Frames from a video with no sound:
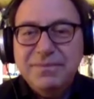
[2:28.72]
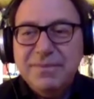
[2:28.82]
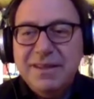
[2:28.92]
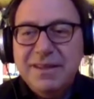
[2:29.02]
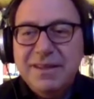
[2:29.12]

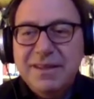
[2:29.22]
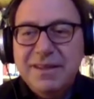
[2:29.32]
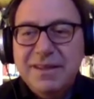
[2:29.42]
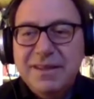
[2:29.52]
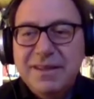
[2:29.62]
and they have
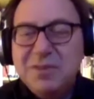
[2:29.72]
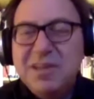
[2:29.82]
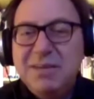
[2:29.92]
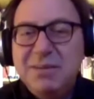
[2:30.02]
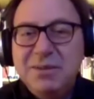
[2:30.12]
a special
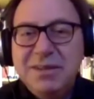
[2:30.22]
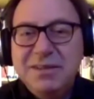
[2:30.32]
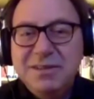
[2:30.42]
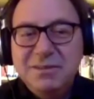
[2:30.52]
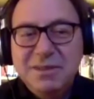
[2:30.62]
table,
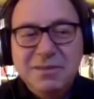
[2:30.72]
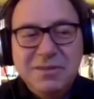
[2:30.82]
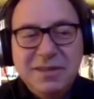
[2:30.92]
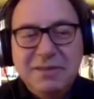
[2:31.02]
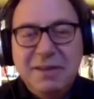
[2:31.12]
and
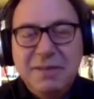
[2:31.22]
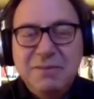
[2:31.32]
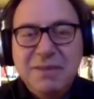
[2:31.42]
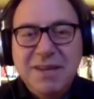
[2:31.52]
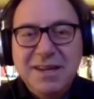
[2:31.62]
sometimes they grab
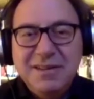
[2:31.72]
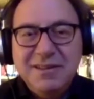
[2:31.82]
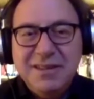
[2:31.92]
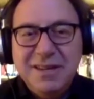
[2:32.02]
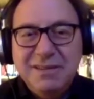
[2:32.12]
the mic and
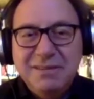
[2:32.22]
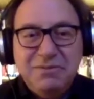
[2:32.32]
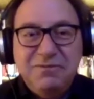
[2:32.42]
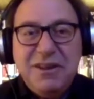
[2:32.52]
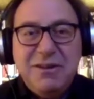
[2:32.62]
say
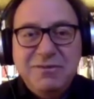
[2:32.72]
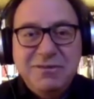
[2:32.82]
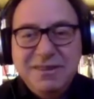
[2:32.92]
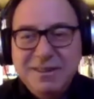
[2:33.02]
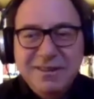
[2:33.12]

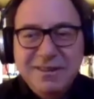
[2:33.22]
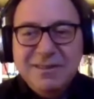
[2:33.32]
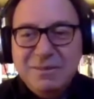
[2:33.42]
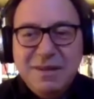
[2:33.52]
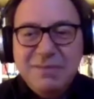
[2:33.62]
profound,
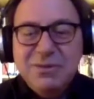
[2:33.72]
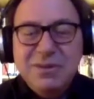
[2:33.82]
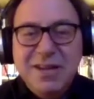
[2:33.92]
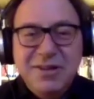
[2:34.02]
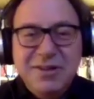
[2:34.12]
sometimes
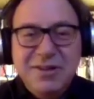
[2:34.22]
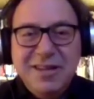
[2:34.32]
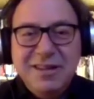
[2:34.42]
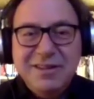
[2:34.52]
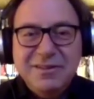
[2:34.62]
audacious
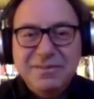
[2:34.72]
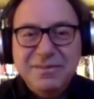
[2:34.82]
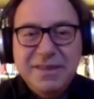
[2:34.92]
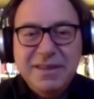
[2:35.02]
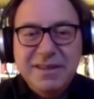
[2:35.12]
things.
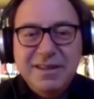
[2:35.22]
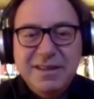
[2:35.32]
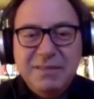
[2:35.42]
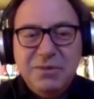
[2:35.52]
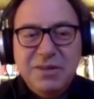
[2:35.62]

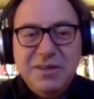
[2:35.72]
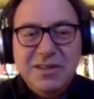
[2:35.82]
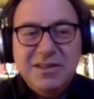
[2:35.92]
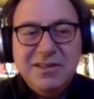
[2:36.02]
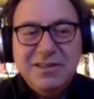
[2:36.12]
And Maureen
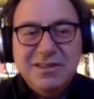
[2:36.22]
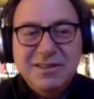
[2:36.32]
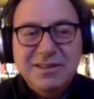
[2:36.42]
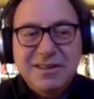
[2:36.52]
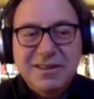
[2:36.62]

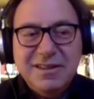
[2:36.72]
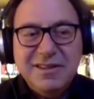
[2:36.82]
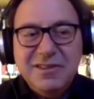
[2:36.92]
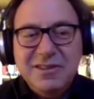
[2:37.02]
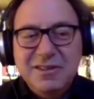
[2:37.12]
says,
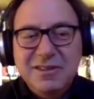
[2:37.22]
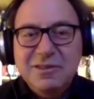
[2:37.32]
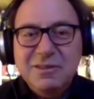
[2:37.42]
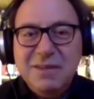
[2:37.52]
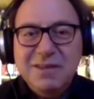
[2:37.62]
"I see you
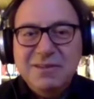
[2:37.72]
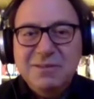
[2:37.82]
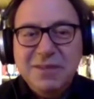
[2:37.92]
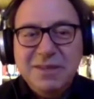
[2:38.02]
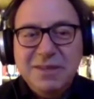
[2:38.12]
use the
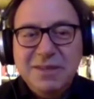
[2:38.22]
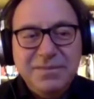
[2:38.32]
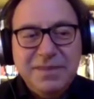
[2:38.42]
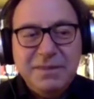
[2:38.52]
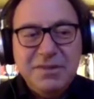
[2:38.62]
medicine wheel.
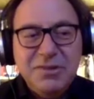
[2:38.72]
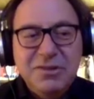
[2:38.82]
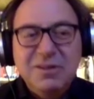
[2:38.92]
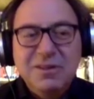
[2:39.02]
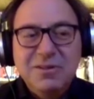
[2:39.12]
I'm not
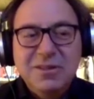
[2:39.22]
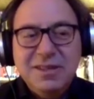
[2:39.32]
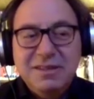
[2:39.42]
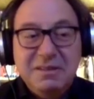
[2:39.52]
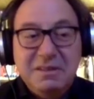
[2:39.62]
sure you're
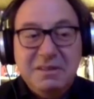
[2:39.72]
using it."